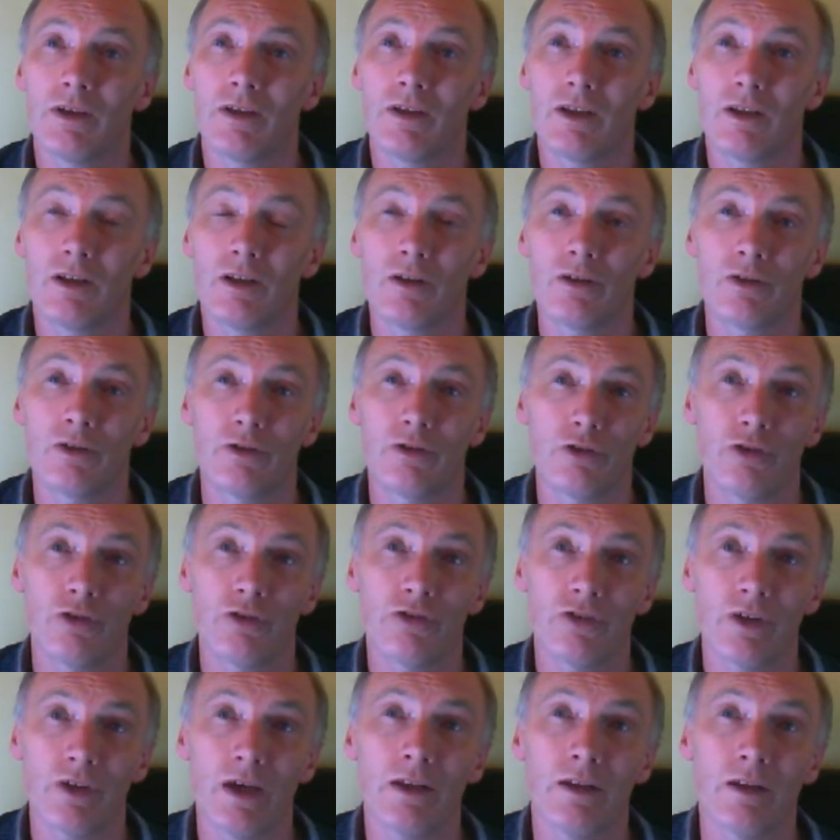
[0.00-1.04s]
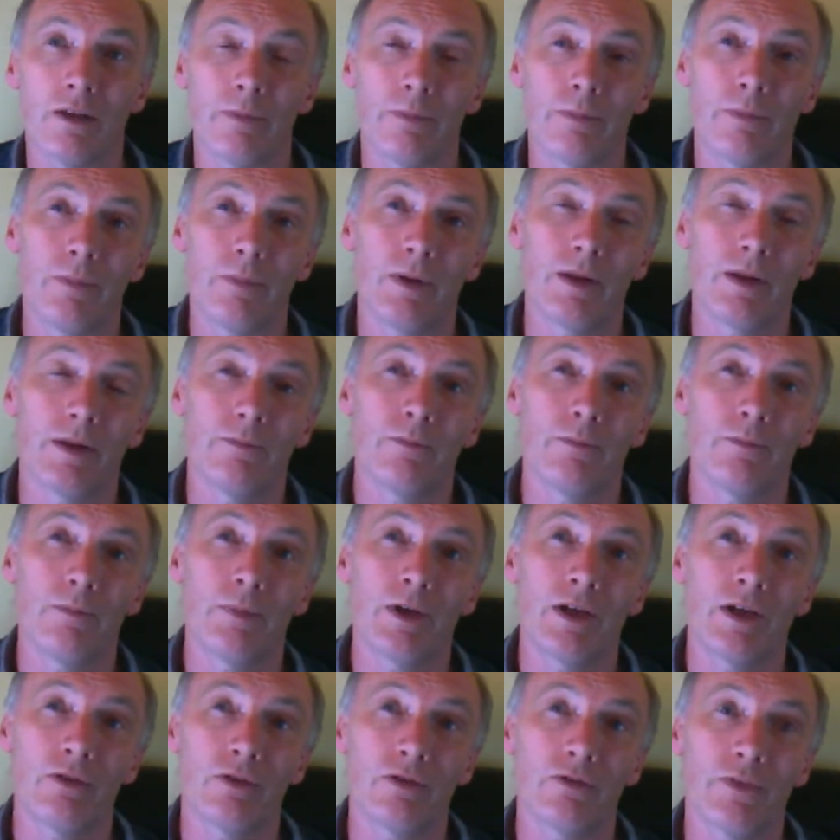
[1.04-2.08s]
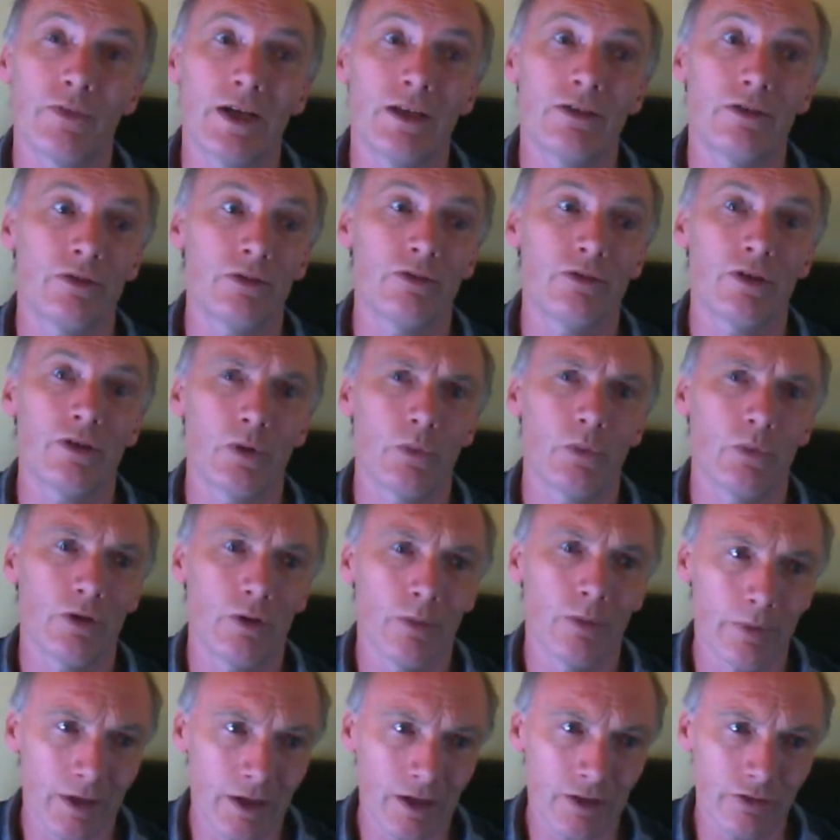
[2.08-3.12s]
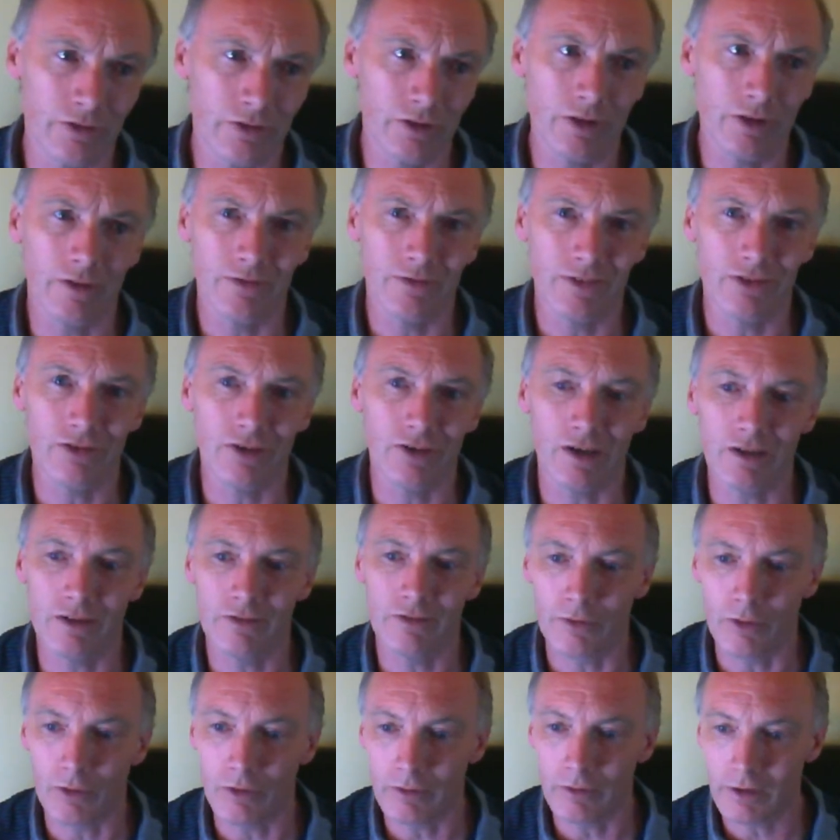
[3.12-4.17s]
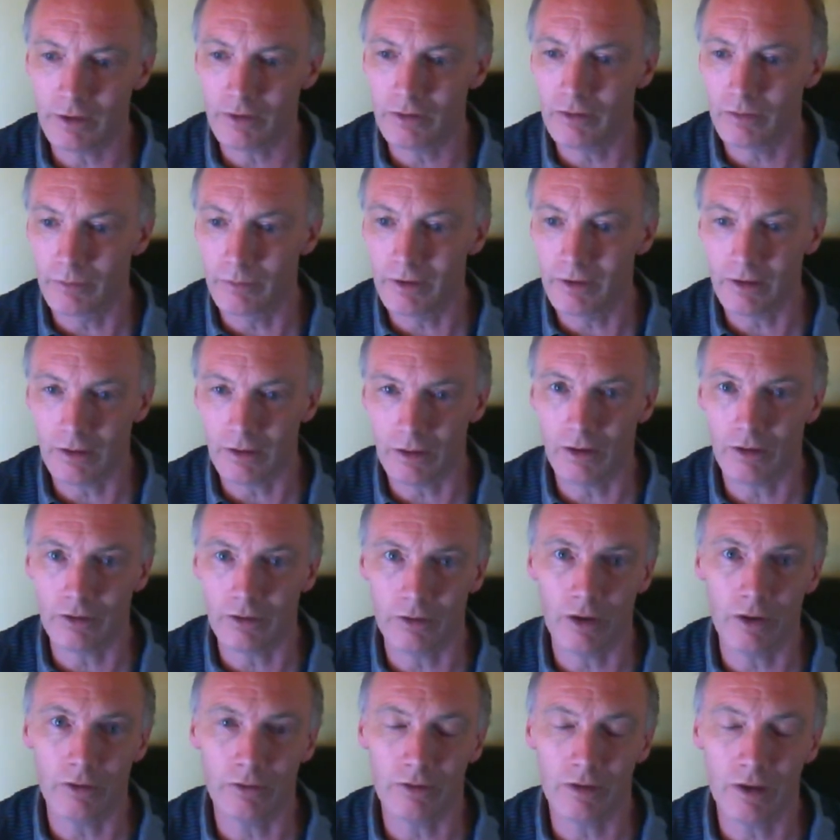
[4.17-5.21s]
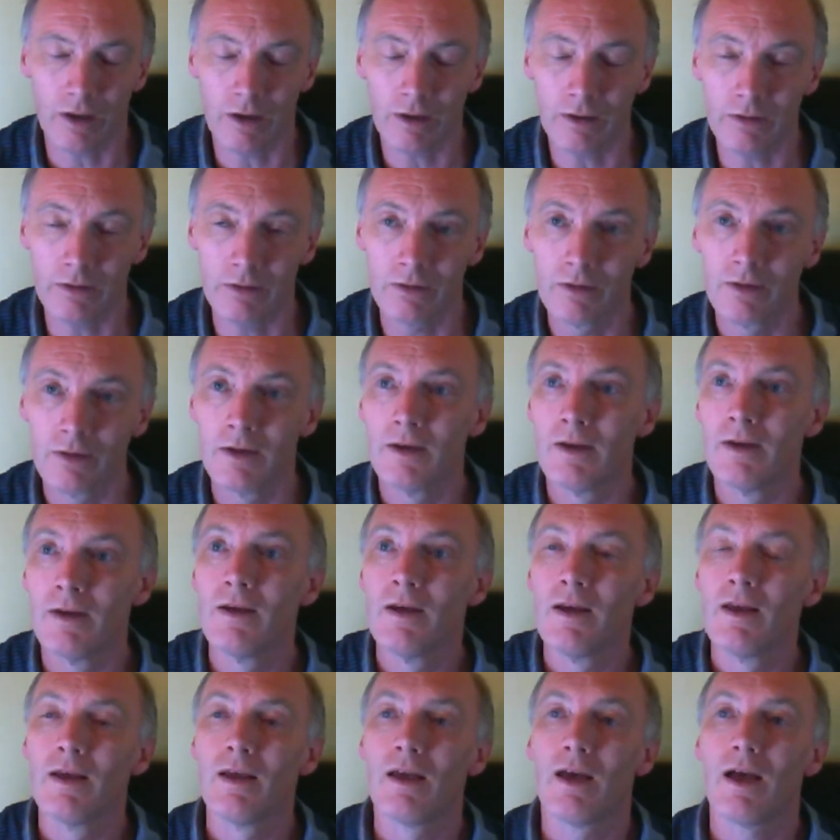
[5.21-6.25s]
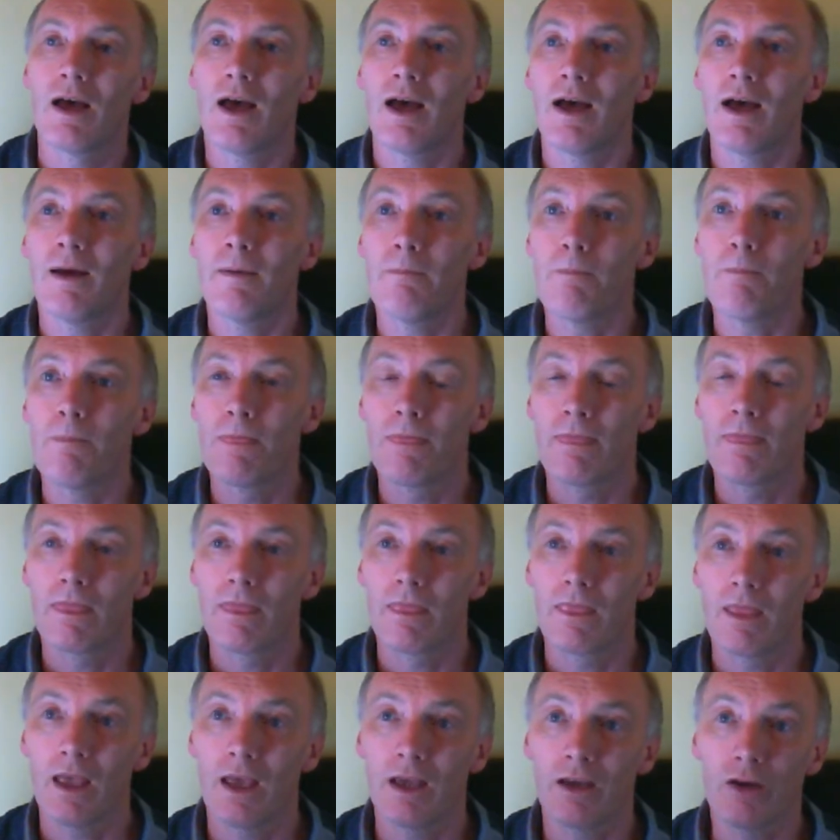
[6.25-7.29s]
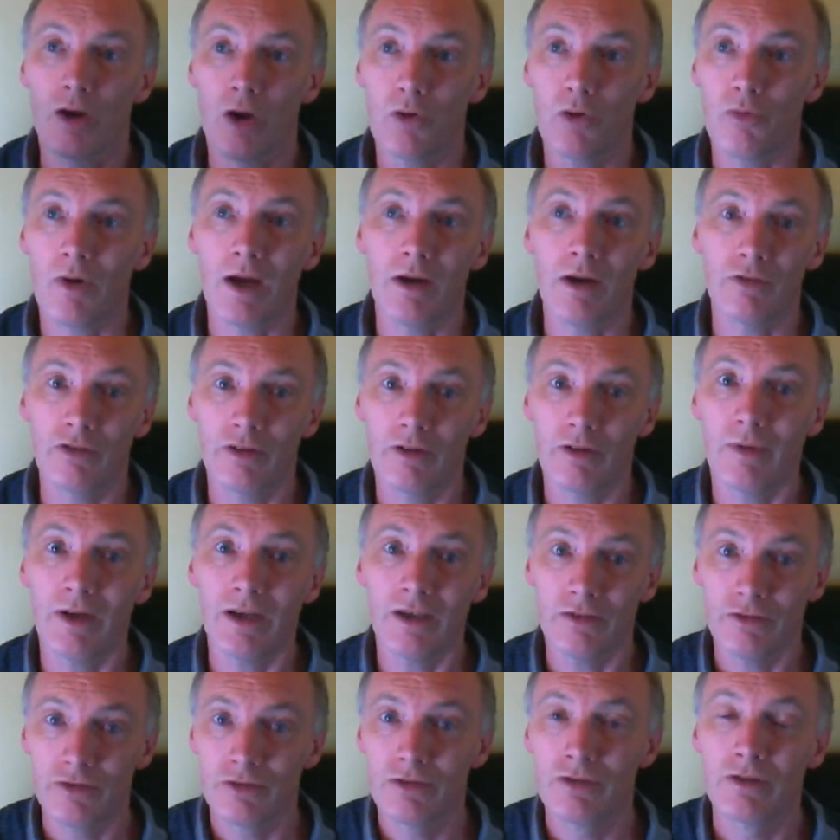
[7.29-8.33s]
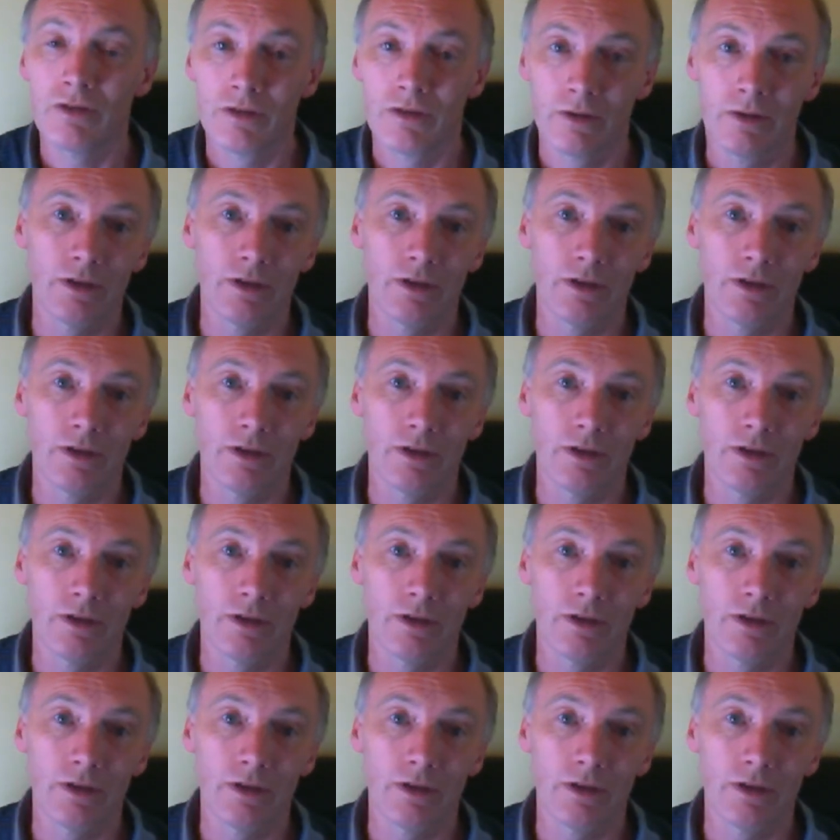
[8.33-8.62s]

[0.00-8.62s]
You'll just say the Beatles venues on the Wirral Peninsula if you search for it, something along those lines. I go round to each